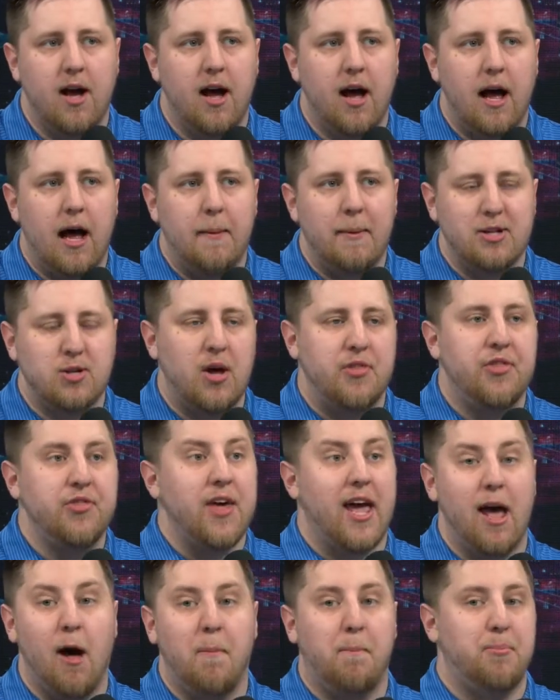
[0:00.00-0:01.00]
And so I think
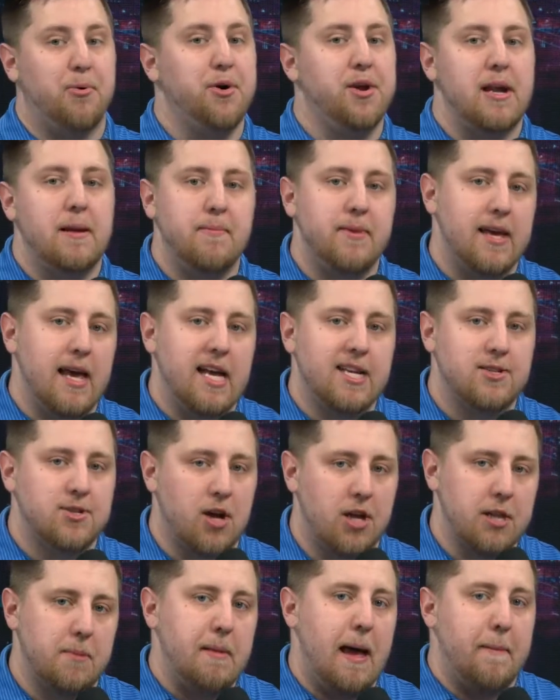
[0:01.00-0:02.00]
they helped put MES
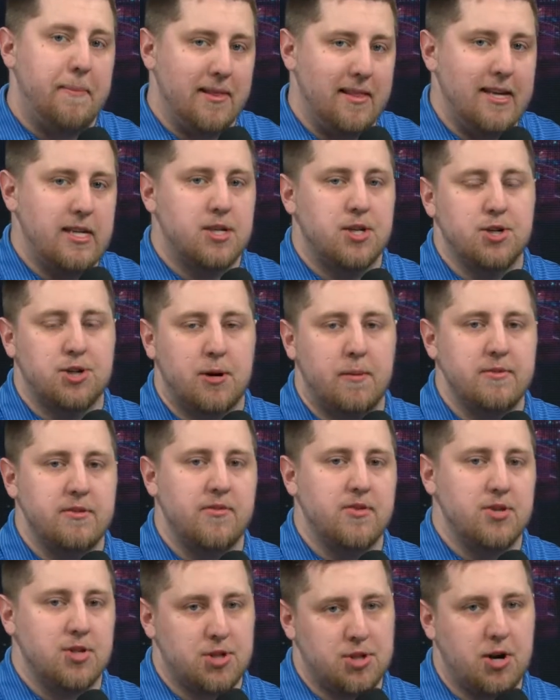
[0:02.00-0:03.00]
on the map, at least in terms of
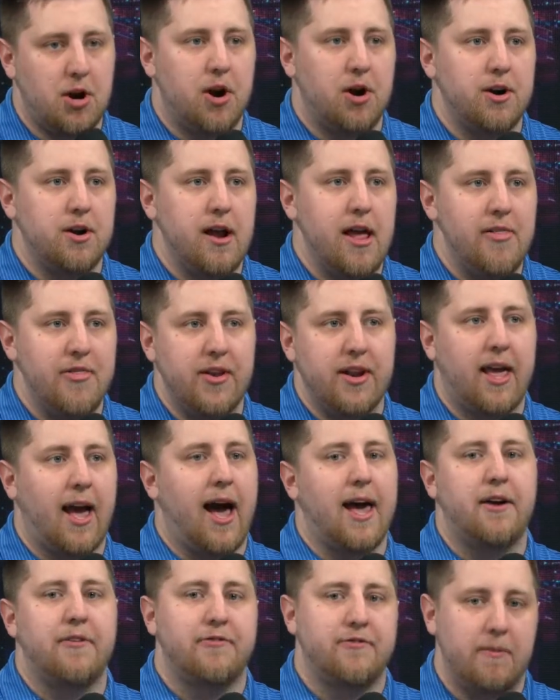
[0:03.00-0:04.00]
the start. And then
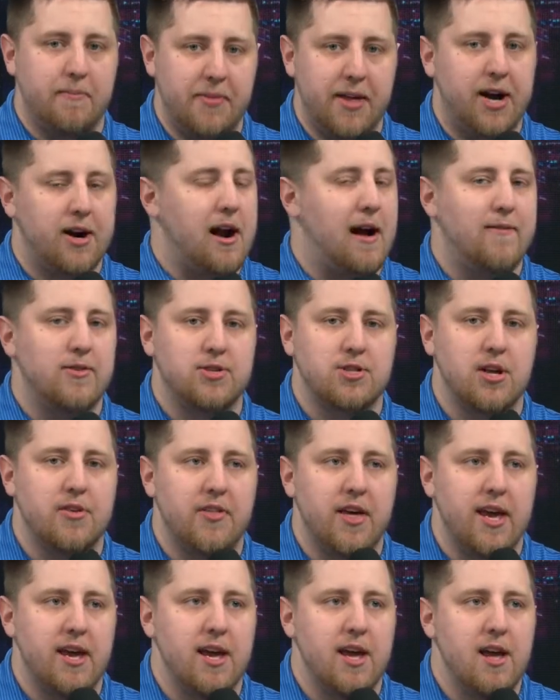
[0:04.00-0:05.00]
kind of from there, obviously
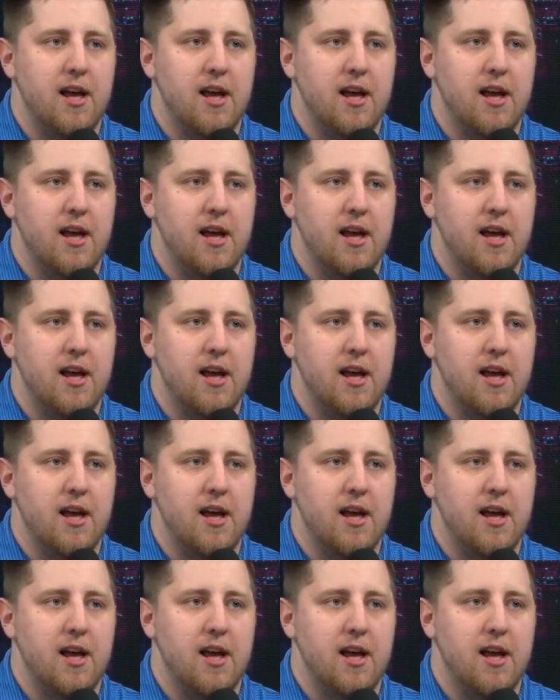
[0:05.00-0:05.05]
they